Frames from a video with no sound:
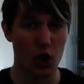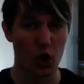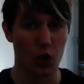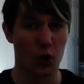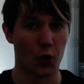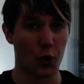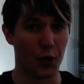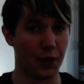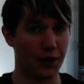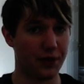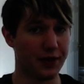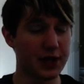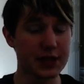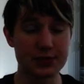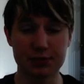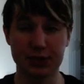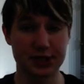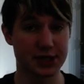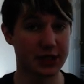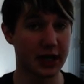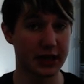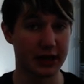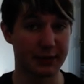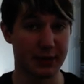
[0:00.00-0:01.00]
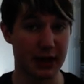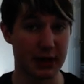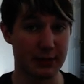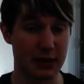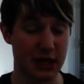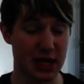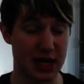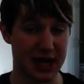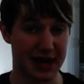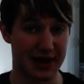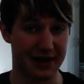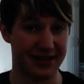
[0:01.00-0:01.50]
this wasn't on the
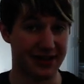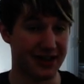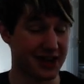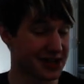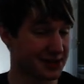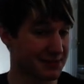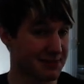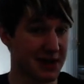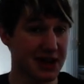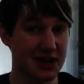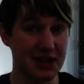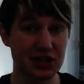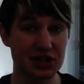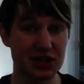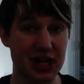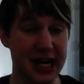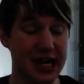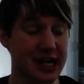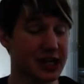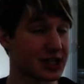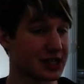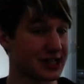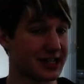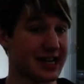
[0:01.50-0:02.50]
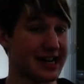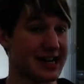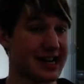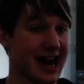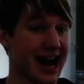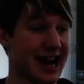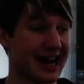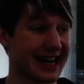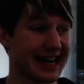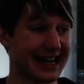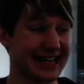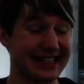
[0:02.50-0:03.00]
PBE. This minion change did not
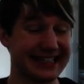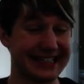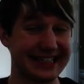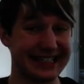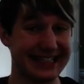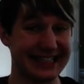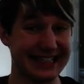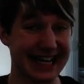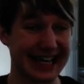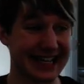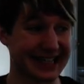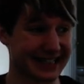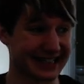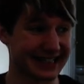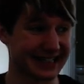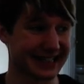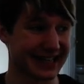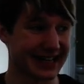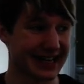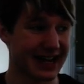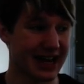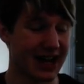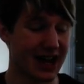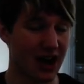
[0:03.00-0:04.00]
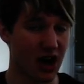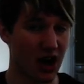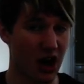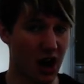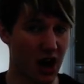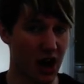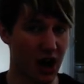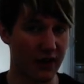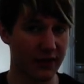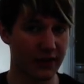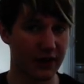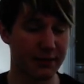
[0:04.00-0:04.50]
exist
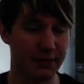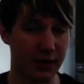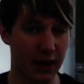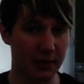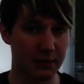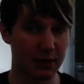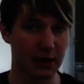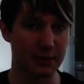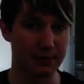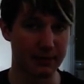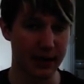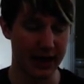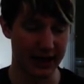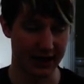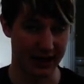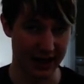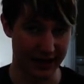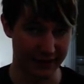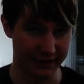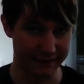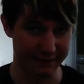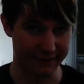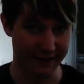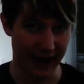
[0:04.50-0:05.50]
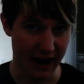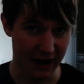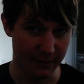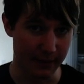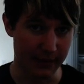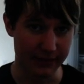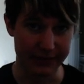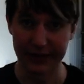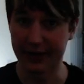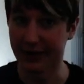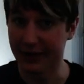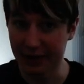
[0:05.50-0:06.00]
on the public beta environment.
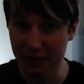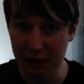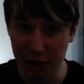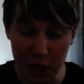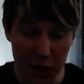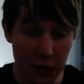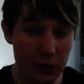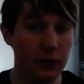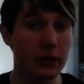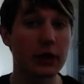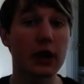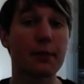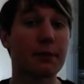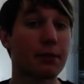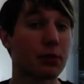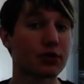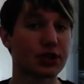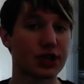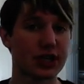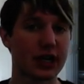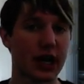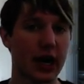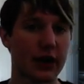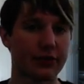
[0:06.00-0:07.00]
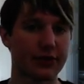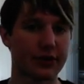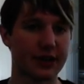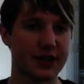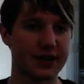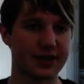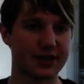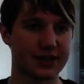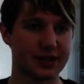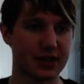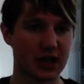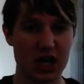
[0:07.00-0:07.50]
They literally are pushing out
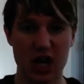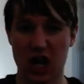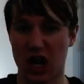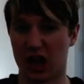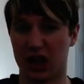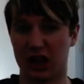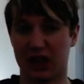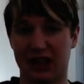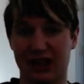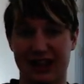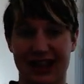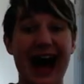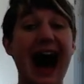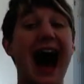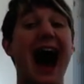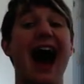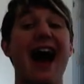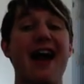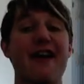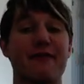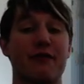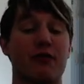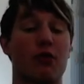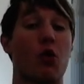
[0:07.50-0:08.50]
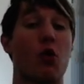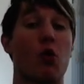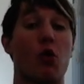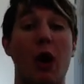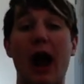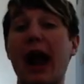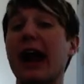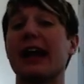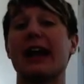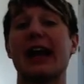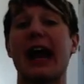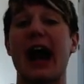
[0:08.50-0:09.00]
this live right
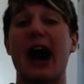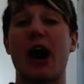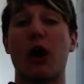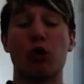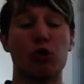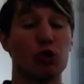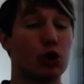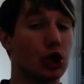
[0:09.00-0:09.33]
now